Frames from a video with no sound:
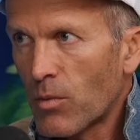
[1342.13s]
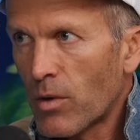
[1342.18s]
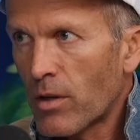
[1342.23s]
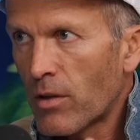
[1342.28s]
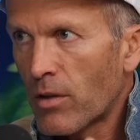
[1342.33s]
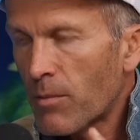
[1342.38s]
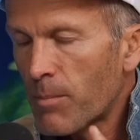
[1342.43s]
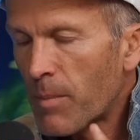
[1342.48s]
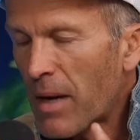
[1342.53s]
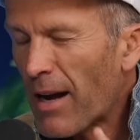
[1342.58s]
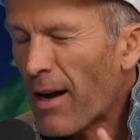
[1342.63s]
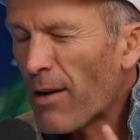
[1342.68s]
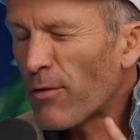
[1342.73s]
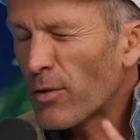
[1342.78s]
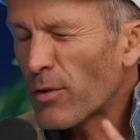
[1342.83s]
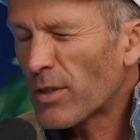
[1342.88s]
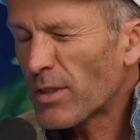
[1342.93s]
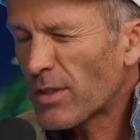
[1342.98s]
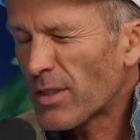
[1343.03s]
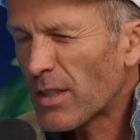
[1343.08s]
One of the
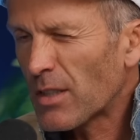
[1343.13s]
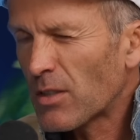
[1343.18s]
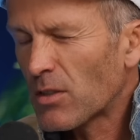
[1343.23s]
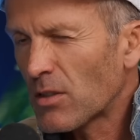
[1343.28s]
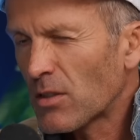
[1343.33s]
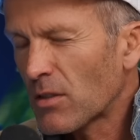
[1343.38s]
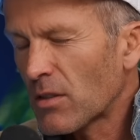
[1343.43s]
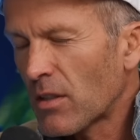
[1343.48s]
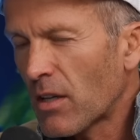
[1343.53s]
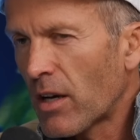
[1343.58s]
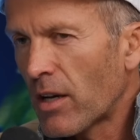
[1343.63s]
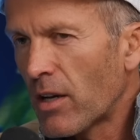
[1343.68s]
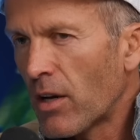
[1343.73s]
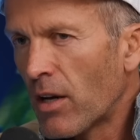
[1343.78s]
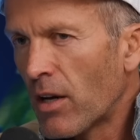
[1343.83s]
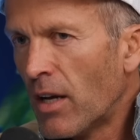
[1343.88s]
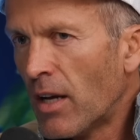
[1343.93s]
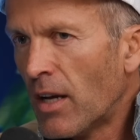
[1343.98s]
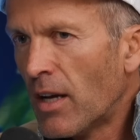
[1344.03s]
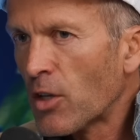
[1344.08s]
powerful distinctions that
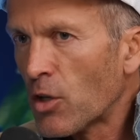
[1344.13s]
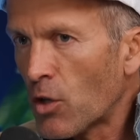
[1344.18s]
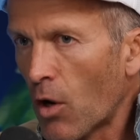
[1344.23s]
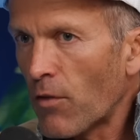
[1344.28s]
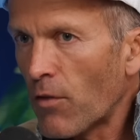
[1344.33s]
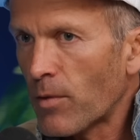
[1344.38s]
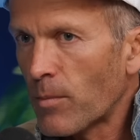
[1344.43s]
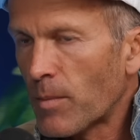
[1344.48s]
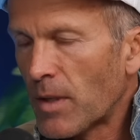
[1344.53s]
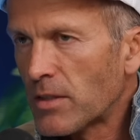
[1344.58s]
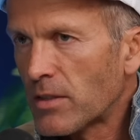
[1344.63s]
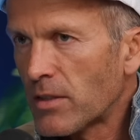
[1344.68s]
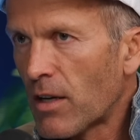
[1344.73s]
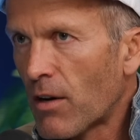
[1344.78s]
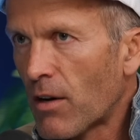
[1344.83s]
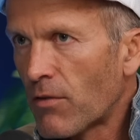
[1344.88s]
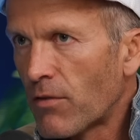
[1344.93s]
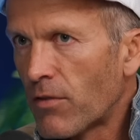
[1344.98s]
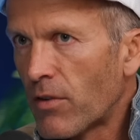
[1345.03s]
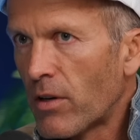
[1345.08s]
I got for
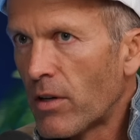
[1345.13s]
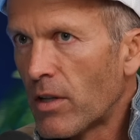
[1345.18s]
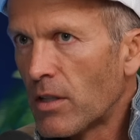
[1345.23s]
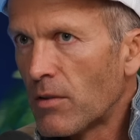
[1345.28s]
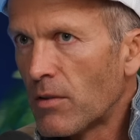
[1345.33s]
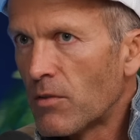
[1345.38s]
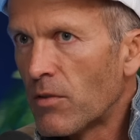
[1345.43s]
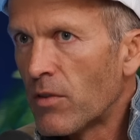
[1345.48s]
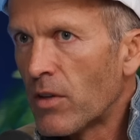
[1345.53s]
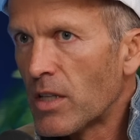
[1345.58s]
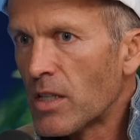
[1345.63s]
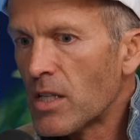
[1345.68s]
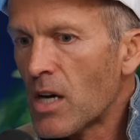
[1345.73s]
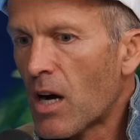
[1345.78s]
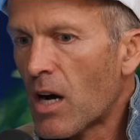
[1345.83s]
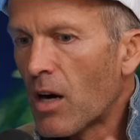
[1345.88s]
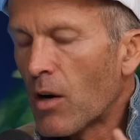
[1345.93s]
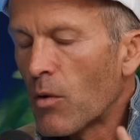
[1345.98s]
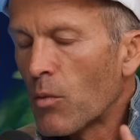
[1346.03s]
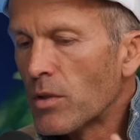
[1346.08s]
myself very, very
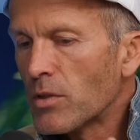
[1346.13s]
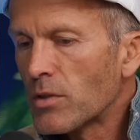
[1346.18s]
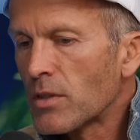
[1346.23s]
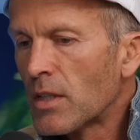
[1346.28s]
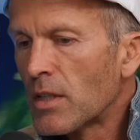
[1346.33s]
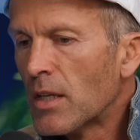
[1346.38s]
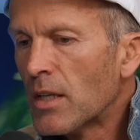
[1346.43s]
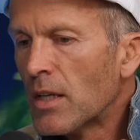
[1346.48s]
young was